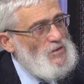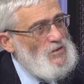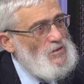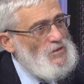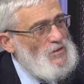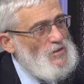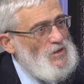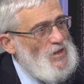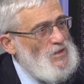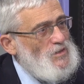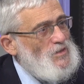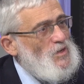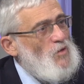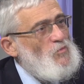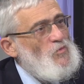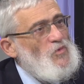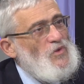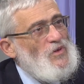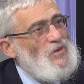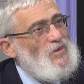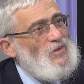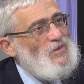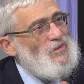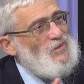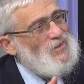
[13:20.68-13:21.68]
that's
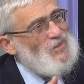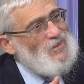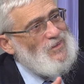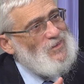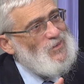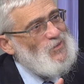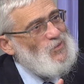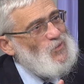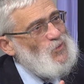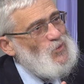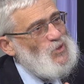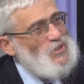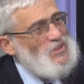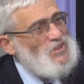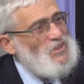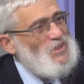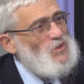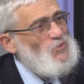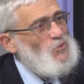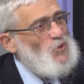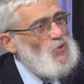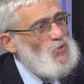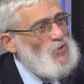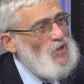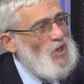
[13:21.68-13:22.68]
something we
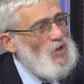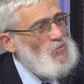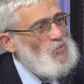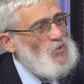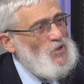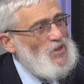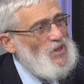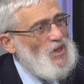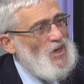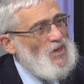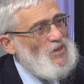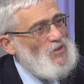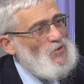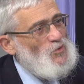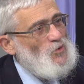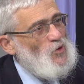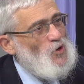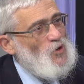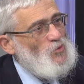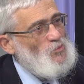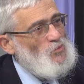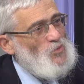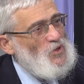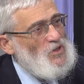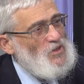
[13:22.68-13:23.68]
see what will happen later
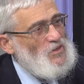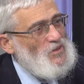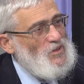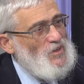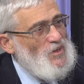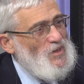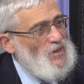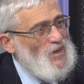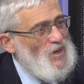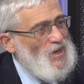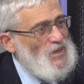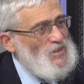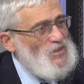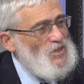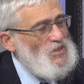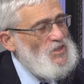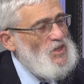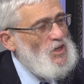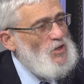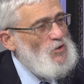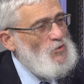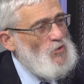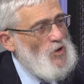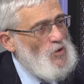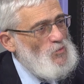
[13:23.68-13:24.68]
on. But as I
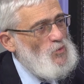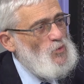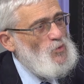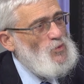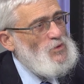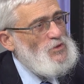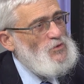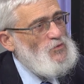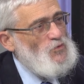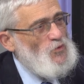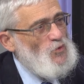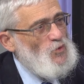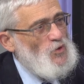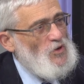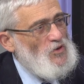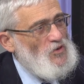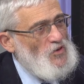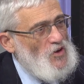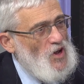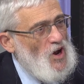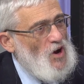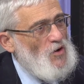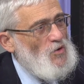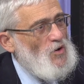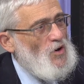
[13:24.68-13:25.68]
say, the Rebbe was for a
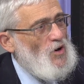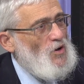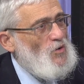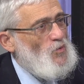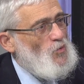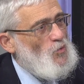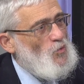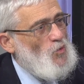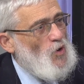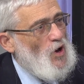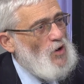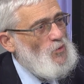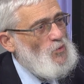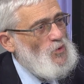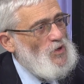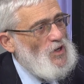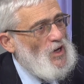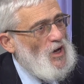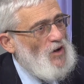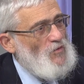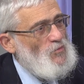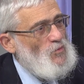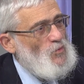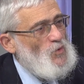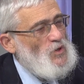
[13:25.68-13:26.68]
narrow right-wing
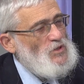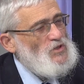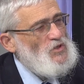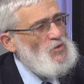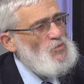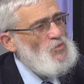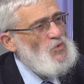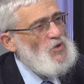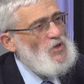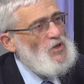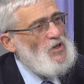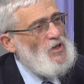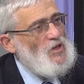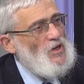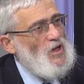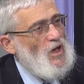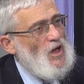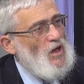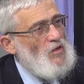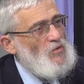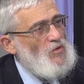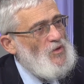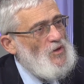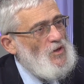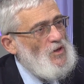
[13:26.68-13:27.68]
government. Once you bring in
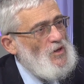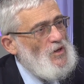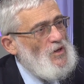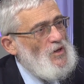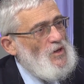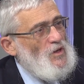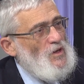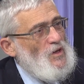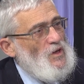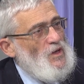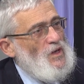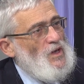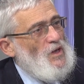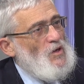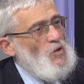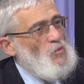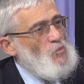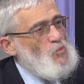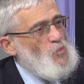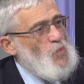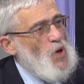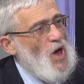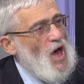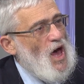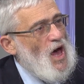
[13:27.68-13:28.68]
other
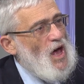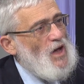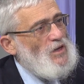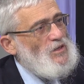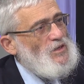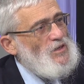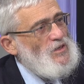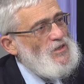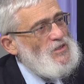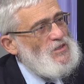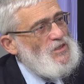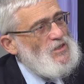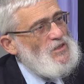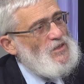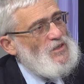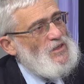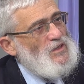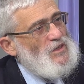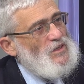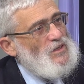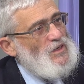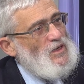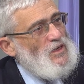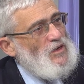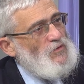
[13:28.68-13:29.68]
parties, and
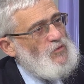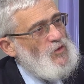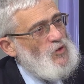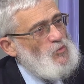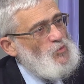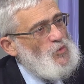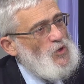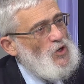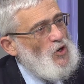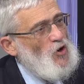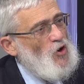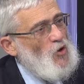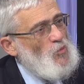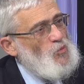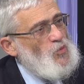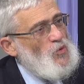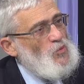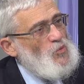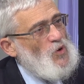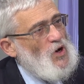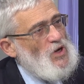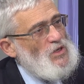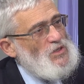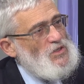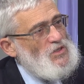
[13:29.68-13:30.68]
then there have to be
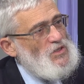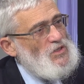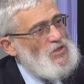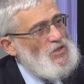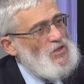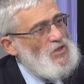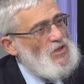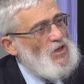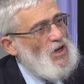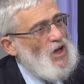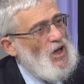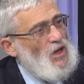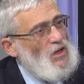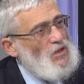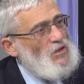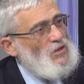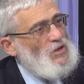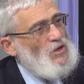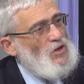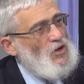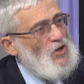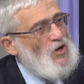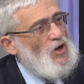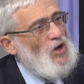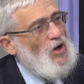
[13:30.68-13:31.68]
compromises, and you can't
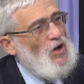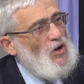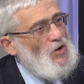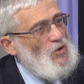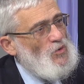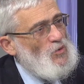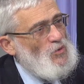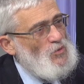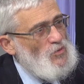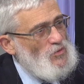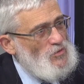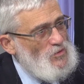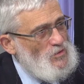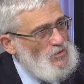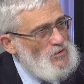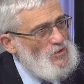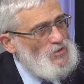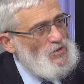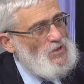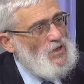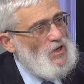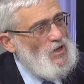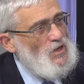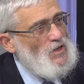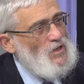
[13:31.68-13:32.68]
go
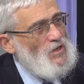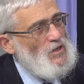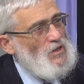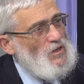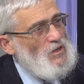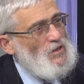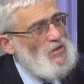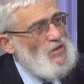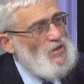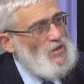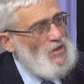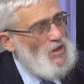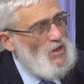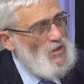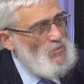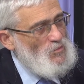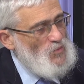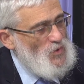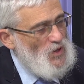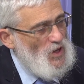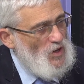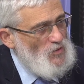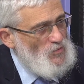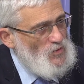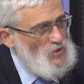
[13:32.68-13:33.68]

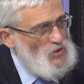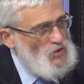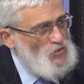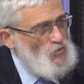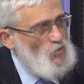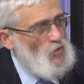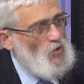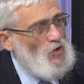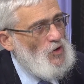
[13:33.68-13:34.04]
and have a strong